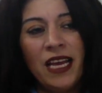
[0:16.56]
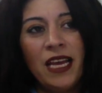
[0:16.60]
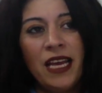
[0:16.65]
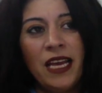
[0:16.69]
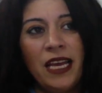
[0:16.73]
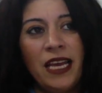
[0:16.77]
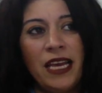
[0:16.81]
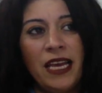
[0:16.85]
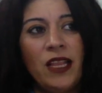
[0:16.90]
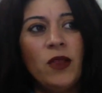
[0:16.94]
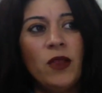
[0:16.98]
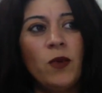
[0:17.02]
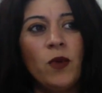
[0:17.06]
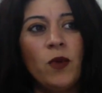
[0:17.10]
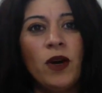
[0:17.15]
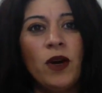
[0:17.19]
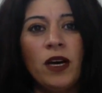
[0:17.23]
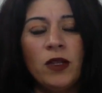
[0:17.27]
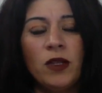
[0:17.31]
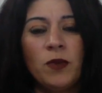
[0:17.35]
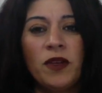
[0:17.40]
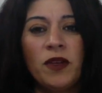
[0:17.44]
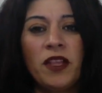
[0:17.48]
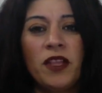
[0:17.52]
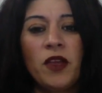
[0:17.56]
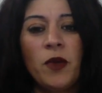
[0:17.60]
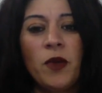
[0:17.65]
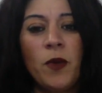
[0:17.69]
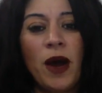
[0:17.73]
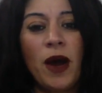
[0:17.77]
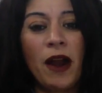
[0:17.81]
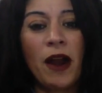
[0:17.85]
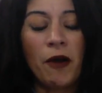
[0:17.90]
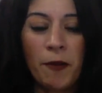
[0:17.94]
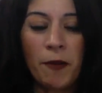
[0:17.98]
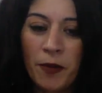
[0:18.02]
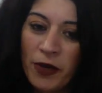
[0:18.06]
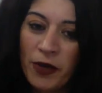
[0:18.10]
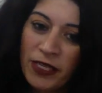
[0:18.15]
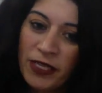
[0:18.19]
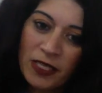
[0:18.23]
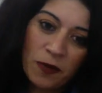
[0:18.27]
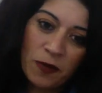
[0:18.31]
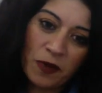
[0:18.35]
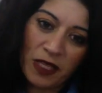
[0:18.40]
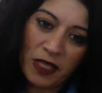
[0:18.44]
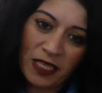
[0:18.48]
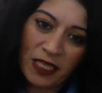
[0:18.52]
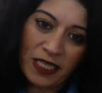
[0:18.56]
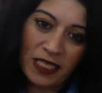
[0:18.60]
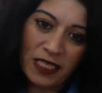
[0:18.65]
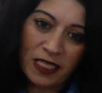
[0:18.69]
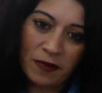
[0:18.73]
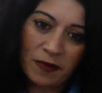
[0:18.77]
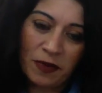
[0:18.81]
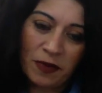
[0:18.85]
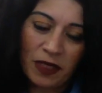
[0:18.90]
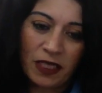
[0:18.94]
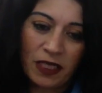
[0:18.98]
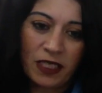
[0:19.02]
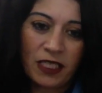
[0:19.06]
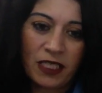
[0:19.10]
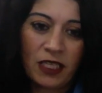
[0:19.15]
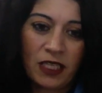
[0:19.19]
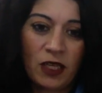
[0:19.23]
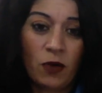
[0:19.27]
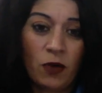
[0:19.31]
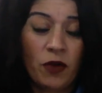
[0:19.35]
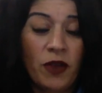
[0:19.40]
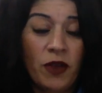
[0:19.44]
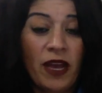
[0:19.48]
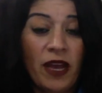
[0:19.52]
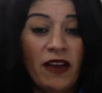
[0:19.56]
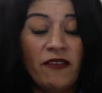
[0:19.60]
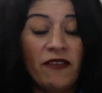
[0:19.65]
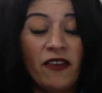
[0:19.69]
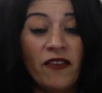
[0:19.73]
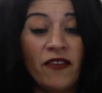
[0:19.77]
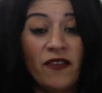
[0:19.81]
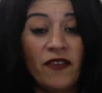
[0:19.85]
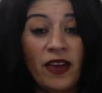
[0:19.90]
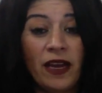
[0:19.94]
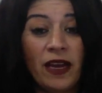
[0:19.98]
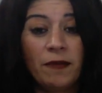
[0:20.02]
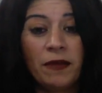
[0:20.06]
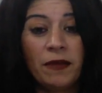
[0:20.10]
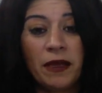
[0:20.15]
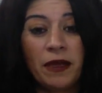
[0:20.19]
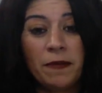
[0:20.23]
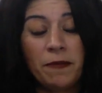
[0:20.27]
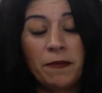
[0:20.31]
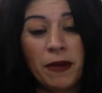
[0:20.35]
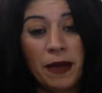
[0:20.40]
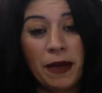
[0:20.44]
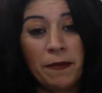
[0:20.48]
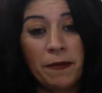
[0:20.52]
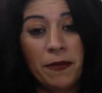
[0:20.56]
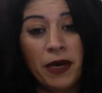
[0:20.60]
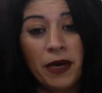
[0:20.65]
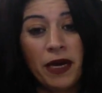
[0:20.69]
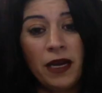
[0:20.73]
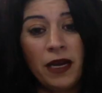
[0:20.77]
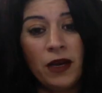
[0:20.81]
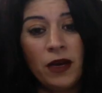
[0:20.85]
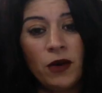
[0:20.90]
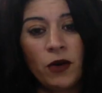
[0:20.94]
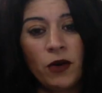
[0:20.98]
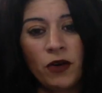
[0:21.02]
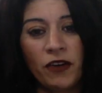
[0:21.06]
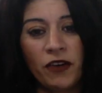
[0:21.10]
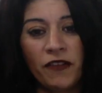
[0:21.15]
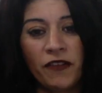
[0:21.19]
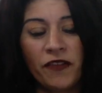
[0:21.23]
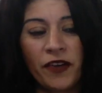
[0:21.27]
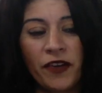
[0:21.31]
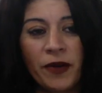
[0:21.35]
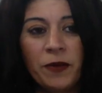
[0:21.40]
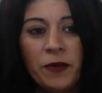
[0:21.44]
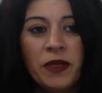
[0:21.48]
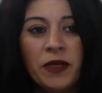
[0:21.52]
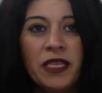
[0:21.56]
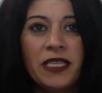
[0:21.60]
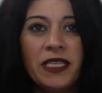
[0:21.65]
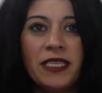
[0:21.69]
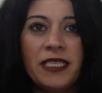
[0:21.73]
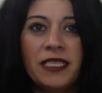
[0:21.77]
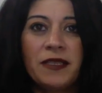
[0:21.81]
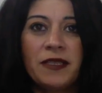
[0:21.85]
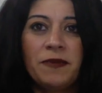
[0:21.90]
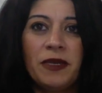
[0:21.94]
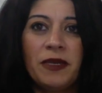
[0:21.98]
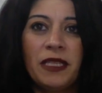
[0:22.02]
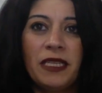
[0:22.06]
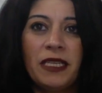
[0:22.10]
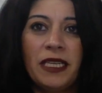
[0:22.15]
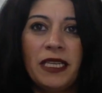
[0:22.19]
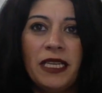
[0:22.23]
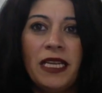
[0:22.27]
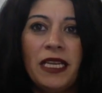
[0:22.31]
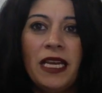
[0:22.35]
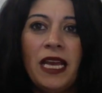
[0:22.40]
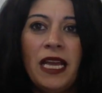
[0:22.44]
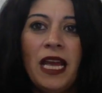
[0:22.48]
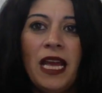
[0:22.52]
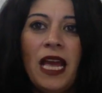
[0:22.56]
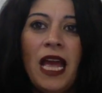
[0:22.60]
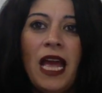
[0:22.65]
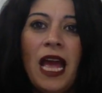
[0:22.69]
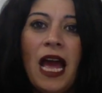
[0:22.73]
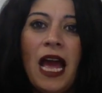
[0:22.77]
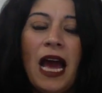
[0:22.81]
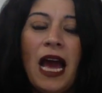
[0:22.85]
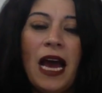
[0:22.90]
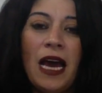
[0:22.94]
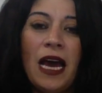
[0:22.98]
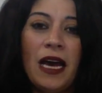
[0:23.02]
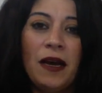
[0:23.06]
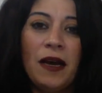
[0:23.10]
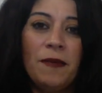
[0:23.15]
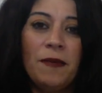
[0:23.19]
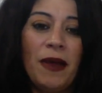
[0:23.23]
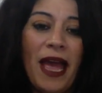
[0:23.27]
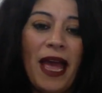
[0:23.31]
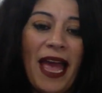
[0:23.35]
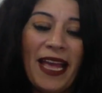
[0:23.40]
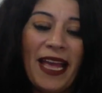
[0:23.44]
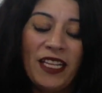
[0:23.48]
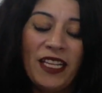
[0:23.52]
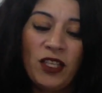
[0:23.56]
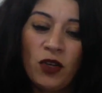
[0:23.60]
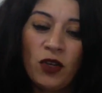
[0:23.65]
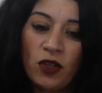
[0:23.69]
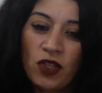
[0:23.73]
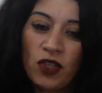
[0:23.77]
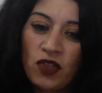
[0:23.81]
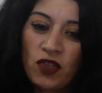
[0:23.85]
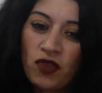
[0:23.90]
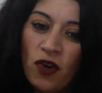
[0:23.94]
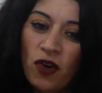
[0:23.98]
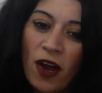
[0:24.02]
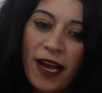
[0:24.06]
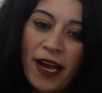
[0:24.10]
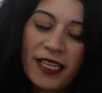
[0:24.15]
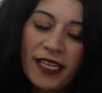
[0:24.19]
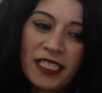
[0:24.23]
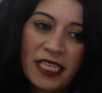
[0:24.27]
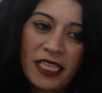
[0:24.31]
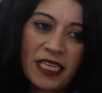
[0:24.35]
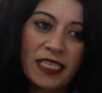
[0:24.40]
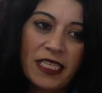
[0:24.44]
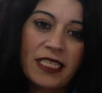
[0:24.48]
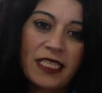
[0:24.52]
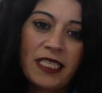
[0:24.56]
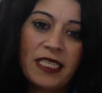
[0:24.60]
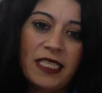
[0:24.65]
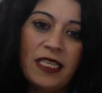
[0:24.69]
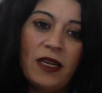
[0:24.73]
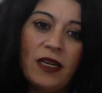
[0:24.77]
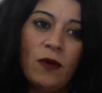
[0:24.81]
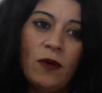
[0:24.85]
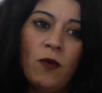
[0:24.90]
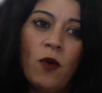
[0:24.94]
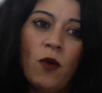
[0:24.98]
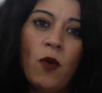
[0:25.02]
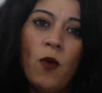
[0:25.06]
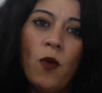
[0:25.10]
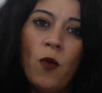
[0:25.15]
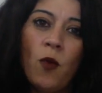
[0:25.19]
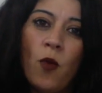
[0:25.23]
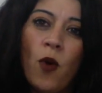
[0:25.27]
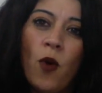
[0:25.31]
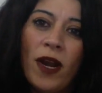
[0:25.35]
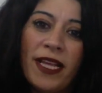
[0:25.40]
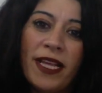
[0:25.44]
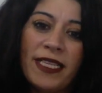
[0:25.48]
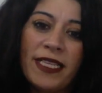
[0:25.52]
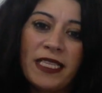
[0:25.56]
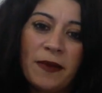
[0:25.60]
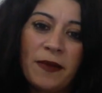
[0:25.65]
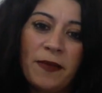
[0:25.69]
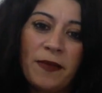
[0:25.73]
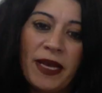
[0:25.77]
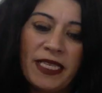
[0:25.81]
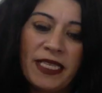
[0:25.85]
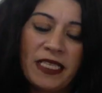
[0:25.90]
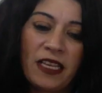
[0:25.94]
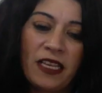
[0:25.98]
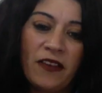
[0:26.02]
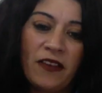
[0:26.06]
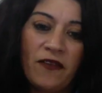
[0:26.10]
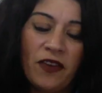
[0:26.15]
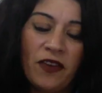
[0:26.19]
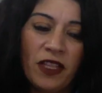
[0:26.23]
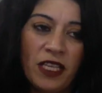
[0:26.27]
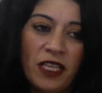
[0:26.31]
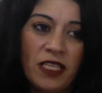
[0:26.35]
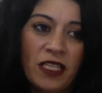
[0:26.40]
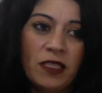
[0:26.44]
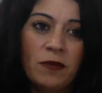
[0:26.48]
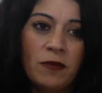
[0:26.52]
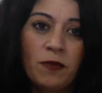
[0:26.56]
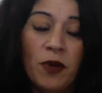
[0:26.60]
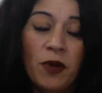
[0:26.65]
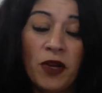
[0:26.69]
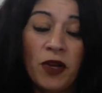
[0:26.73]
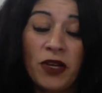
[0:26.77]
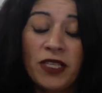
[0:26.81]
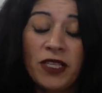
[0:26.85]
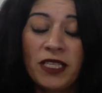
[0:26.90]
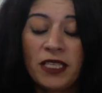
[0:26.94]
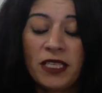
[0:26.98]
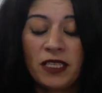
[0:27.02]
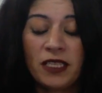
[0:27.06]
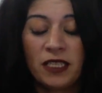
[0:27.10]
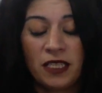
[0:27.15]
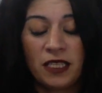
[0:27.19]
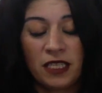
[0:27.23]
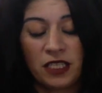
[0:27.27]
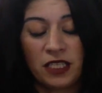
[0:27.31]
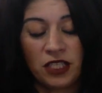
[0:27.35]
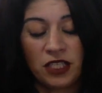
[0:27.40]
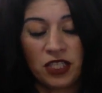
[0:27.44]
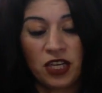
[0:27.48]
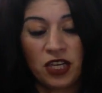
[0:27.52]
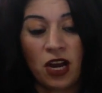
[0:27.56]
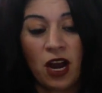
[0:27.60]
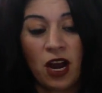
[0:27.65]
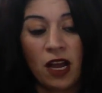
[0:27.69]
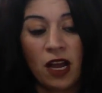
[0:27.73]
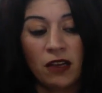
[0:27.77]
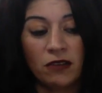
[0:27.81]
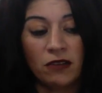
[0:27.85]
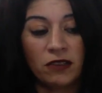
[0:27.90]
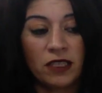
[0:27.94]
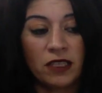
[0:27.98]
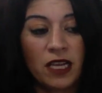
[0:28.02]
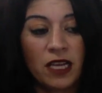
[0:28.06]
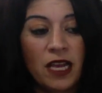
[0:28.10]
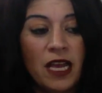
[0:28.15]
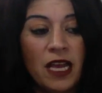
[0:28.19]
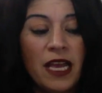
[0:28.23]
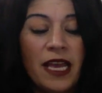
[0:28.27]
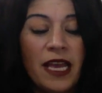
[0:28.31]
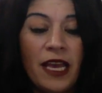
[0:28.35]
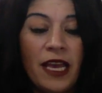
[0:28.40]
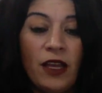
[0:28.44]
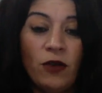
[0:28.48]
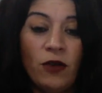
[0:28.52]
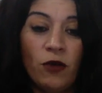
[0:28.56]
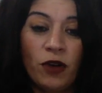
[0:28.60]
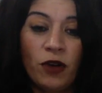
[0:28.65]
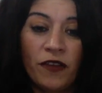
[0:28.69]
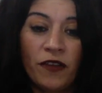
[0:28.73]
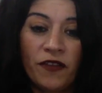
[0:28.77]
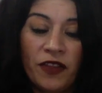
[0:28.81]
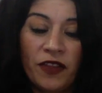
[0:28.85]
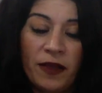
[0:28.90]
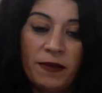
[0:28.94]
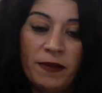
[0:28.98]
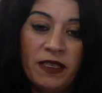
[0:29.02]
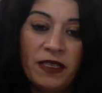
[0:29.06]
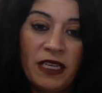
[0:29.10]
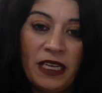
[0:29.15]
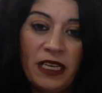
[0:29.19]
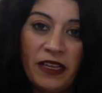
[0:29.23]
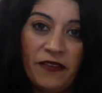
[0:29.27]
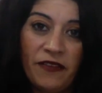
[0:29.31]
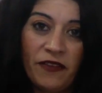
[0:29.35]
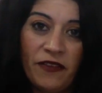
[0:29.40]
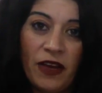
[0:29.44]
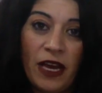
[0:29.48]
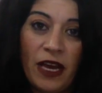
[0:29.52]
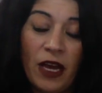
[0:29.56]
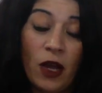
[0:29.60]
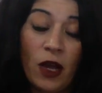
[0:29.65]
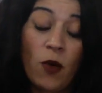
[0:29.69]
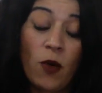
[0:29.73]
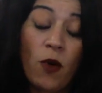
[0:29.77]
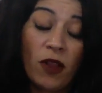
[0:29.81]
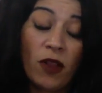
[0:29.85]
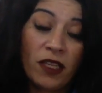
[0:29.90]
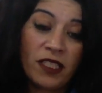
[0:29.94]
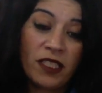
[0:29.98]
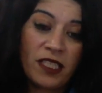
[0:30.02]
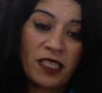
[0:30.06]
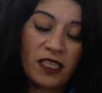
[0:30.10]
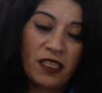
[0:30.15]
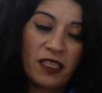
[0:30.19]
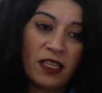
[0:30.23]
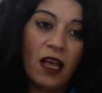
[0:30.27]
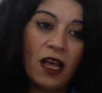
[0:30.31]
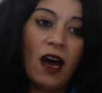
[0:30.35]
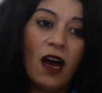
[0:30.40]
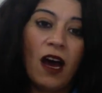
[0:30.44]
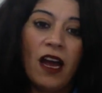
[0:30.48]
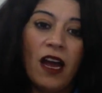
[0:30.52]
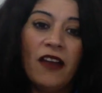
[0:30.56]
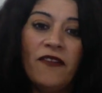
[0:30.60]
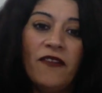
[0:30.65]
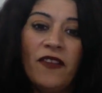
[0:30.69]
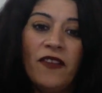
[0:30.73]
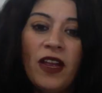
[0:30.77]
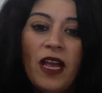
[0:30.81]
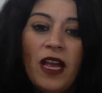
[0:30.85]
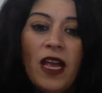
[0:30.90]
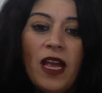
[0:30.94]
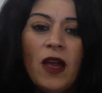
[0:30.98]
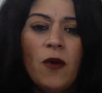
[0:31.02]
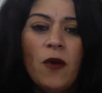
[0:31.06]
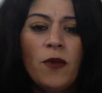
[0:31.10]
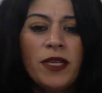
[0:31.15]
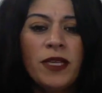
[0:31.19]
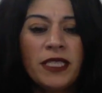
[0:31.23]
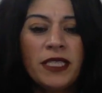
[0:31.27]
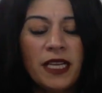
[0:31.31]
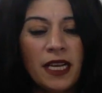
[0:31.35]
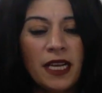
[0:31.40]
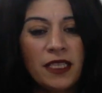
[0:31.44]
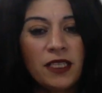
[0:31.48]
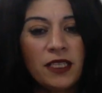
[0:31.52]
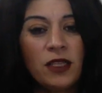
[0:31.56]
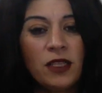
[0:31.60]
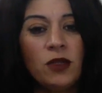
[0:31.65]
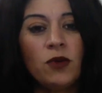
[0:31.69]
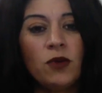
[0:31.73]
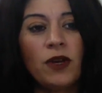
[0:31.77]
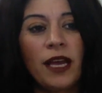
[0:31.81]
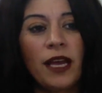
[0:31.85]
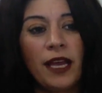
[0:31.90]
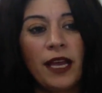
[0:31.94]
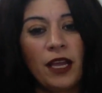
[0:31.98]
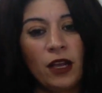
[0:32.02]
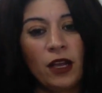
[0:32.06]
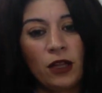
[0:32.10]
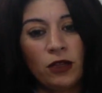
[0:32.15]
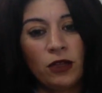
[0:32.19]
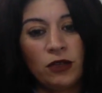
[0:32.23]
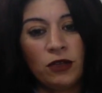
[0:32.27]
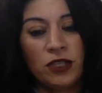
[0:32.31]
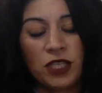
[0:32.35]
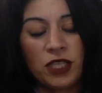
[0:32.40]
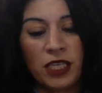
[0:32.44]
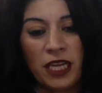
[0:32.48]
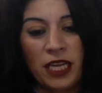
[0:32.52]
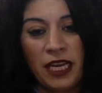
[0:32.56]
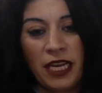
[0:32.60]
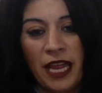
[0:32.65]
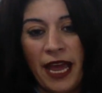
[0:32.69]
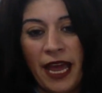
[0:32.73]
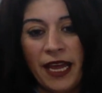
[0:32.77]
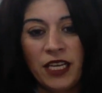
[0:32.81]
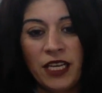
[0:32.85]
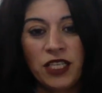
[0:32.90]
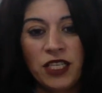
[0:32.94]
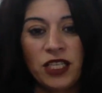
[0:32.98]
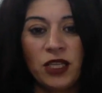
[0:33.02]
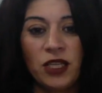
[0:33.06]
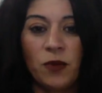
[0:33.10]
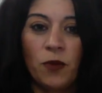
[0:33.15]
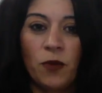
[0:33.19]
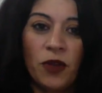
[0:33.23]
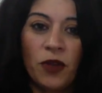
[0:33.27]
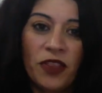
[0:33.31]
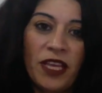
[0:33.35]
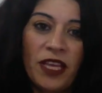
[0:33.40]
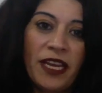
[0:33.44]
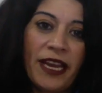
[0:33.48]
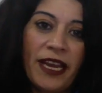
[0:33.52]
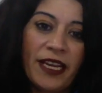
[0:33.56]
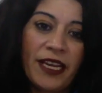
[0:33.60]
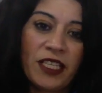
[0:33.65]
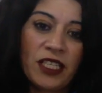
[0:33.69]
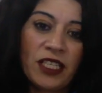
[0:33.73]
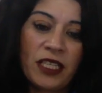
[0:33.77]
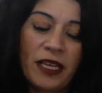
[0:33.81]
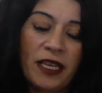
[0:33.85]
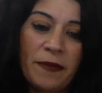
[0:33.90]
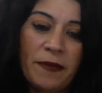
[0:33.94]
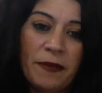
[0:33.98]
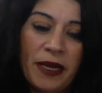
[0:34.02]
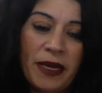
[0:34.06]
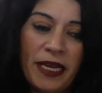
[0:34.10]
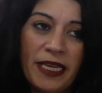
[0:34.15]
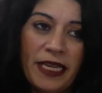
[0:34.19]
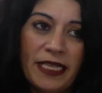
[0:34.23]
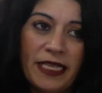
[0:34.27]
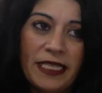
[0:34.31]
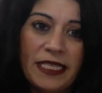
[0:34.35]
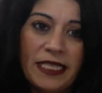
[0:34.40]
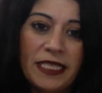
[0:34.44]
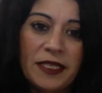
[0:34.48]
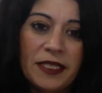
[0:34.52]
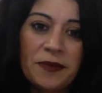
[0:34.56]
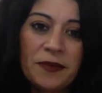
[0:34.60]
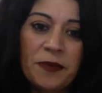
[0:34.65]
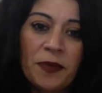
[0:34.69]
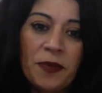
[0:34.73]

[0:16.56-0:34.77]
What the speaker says: in the world, whether you are a person with a disability or you have a family member or a friend with a disability, and you're trying to consider, well, what is the best thing for this person, this child, in order for them to live a quality life, we start to look at inclusion in action and what that actually means.